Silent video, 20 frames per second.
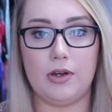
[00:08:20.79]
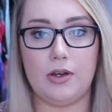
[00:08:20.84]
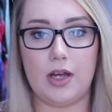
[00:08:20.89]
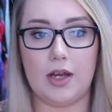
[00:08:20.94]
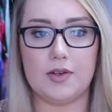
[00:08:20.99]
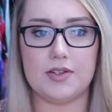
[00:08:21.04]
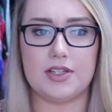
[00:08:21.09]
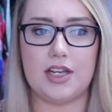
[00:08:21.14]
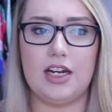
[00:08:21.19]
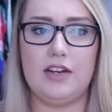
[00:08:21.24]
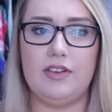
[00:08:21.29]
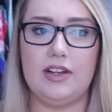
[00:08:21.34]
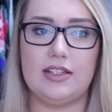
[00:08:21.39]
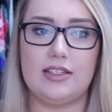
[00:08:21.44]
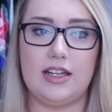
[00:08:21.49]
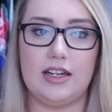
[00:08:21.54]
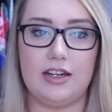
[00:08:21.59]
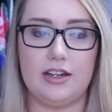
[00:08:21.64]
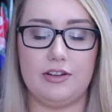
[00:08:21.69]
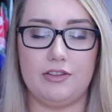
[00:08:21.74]
I was kind of
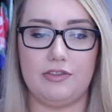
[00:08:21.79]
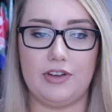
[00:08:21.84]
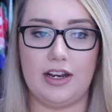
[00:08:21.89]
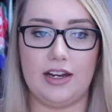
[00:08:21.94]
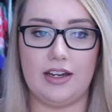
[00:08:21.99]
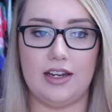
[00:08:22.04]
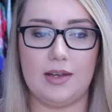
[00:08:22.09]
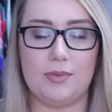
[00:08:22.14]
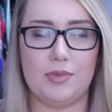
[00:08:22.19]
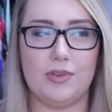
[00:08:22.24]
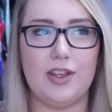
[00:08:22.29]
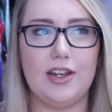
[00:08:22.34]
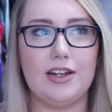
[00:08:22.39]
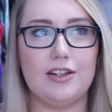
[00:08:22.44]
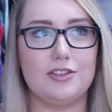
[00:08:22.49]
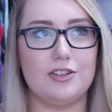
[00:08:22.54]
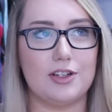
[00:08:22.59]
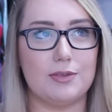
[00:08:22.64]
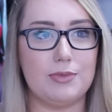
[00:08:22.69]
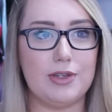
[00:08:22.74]
excited to find it, but then
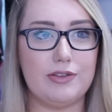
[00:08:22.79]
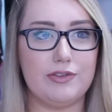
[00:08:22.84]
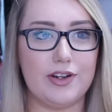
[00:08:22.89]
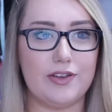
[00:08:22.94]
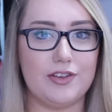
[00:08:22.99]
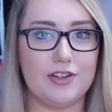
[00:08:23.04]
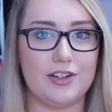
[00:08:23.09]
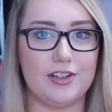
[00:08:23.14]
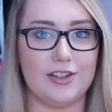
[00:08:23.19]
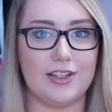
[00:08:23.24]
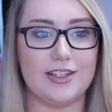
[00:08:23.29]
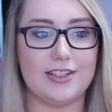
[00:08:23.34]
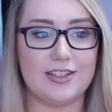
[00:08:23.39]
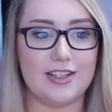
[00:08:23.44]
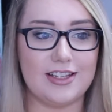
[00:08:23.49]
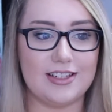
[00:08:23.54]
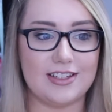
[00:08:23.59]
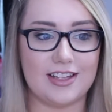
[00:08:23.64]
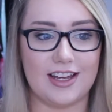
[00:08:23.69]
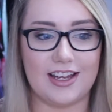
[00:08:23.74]
it took me forever to list
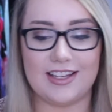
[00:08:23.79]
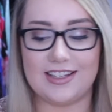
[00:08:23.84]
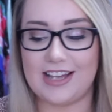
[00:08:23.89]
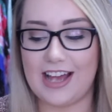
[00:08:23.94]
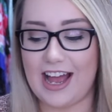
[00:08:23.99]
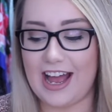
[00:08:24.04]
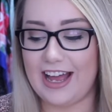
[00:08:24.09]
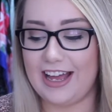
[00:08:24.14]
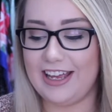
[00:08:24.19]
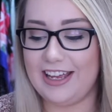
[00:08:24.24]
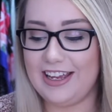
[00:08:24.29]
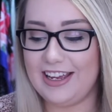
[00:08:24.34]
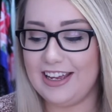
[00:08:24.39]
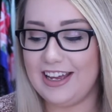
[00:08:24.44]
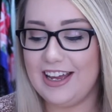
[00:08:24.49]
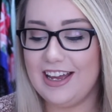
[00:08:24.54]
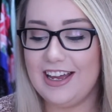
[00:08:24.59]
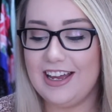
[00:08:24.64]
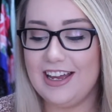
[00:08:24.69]
these because I